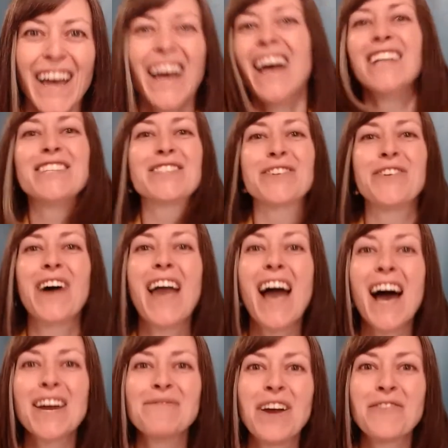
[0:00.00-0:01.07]
And so I
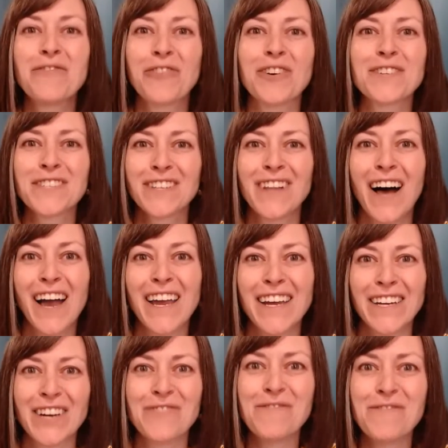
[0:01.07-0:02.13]
had my first
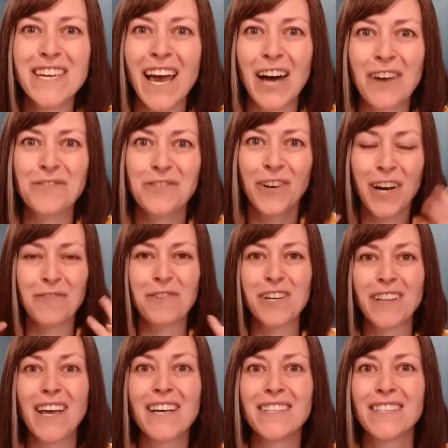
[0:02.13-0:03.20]
client. A week after I
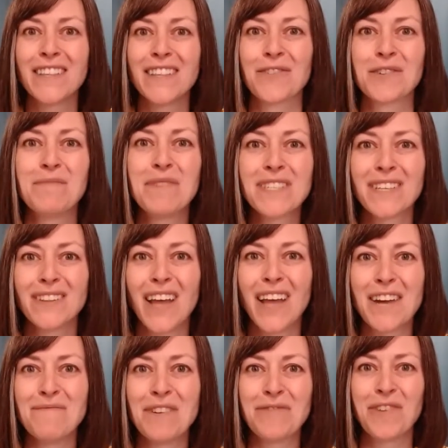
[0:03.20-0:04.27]
realized that there was
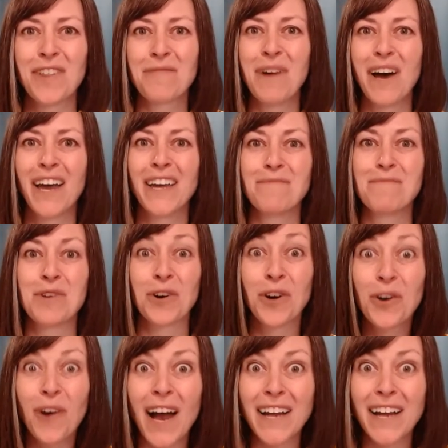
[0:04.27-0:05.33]
misalignment with my
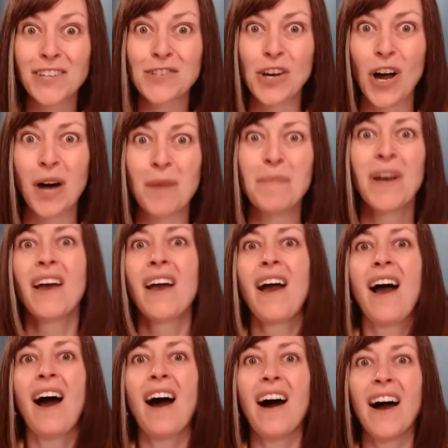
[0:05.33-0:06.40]
bureaucratic job,
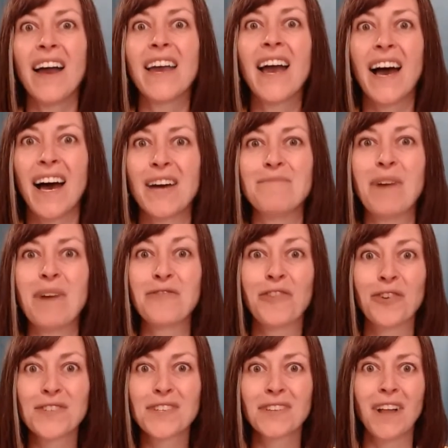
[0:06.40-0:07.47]
I had my
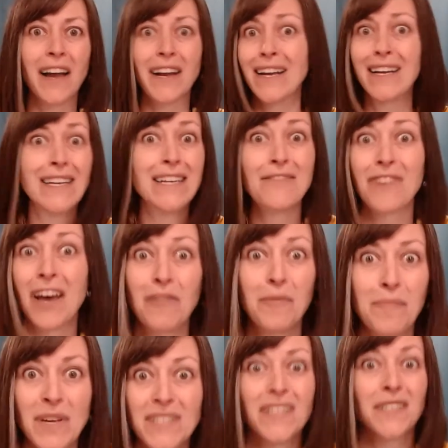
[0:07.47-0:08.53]
first client. I didn't even have a
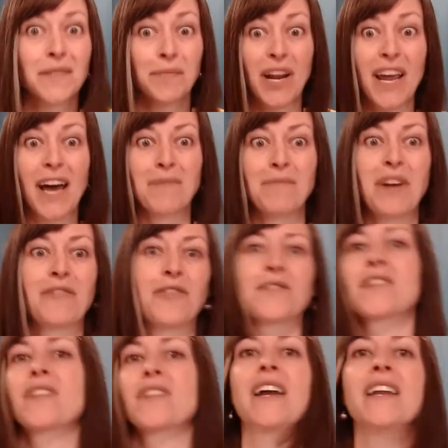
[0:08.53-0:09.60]
business, but I had my
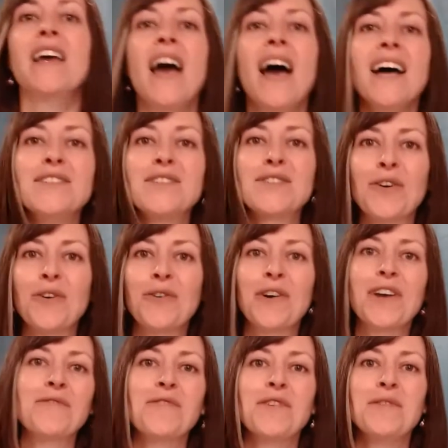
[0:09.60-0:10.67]
first client. And so
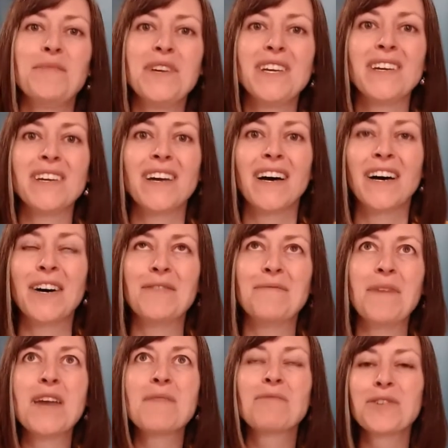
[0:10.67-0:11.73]
it would be
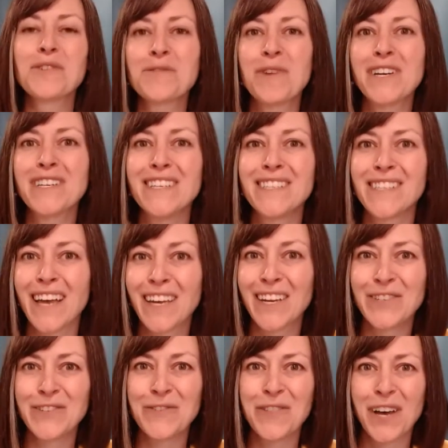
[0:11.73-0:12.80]
April
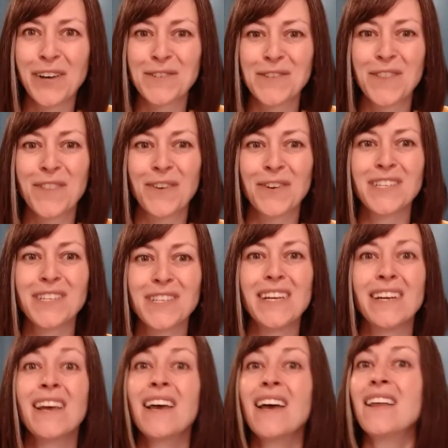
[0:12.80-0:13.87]
22nd,
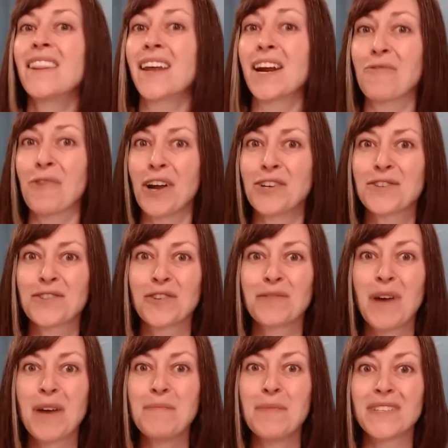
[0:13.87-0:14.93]
2013, that I registered
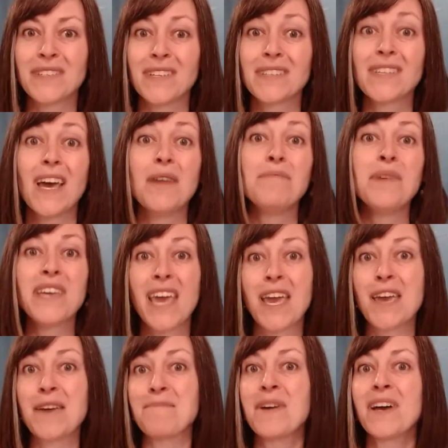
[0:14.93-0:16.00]
my business and
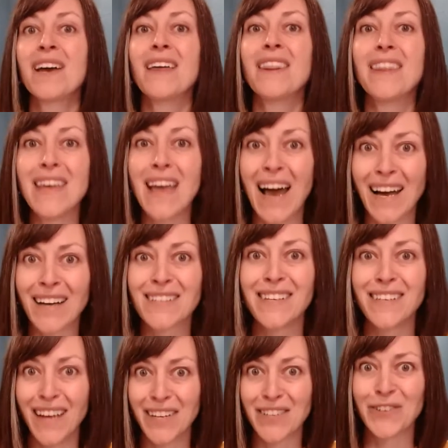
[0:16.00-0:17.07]
became the
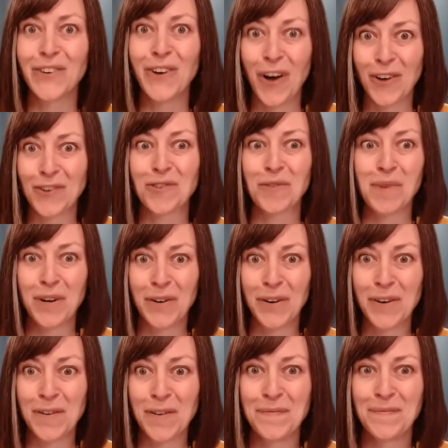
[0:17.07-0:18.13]
accidental
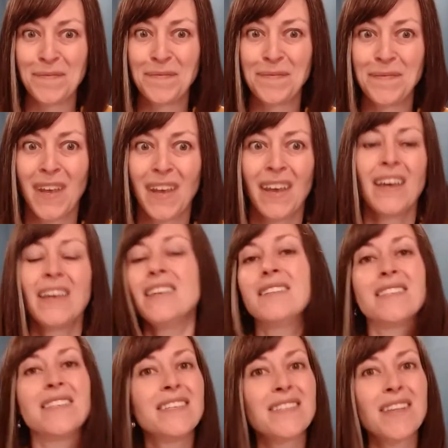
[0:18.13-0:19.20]
entrepreneur. You
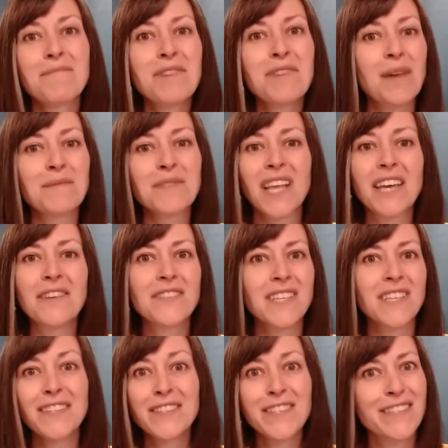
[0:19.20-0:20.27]
see, sometimes life
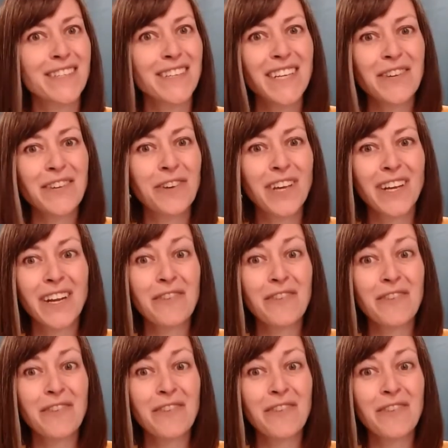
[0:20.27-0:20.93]
sends you significant